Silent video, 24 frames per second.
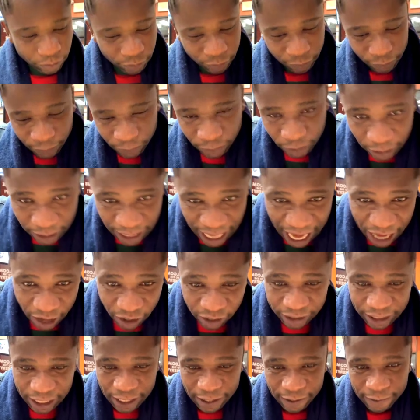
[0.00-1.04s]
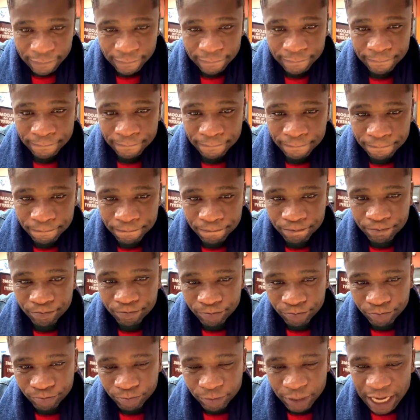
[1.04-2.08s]
You know, okay.
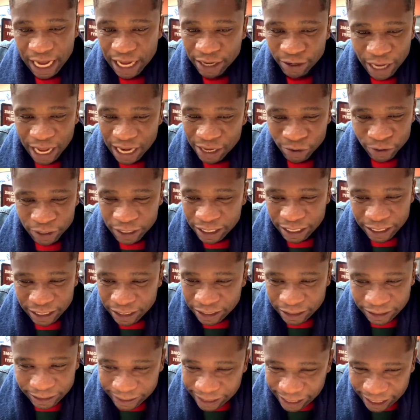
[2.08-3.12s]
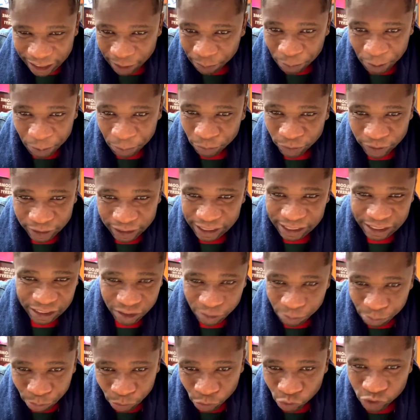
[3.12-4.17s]
I know they take people things
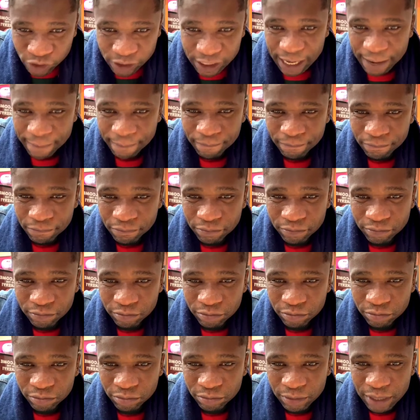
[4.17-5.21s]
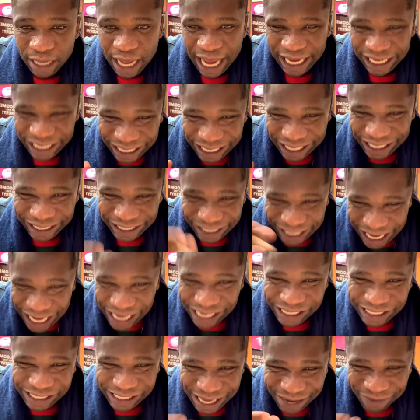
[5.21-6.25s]
to post them. I
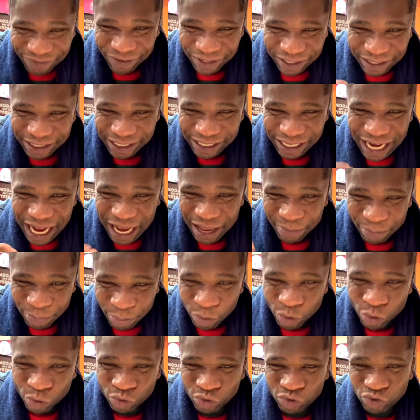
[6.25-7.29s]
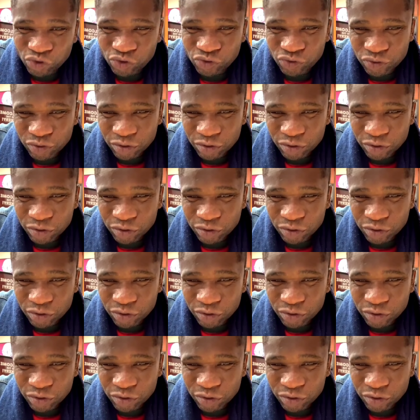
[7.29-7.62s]
create everything I post.